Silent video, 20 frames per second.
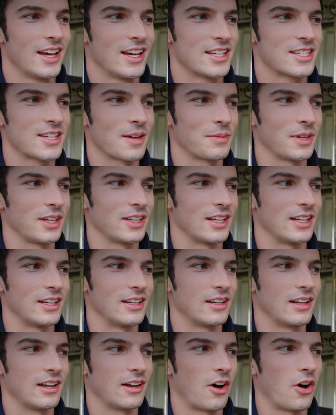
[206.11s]
something that
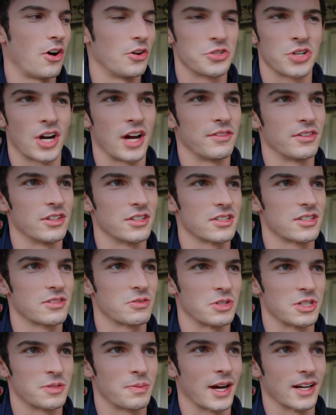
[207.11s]
all drivers
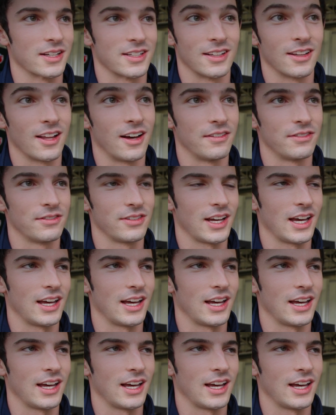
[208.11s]
respect and love.